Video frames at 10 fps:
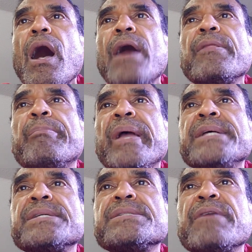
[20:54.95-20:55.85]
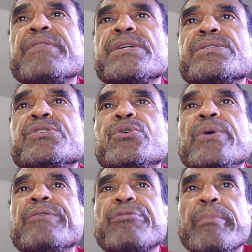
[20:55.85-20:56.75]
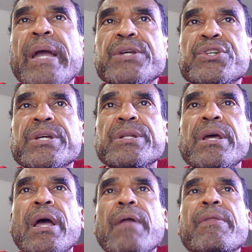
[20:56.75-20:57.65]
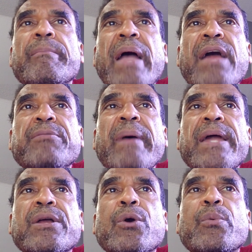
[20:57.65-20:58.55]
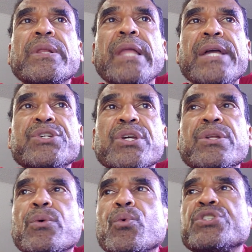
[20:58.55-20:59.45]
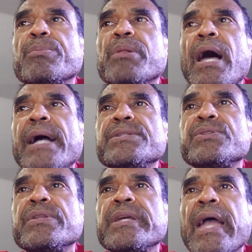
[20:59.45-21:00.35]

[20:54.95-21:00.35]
On the basis of this new information, the mathematical relation which applies to the